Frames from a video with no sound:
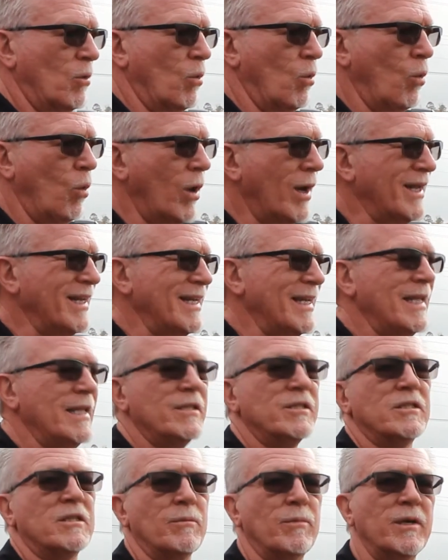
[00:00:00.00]
what
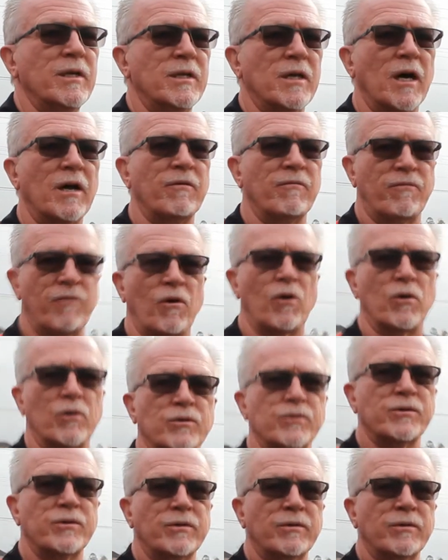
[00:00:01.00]
needs to be done first,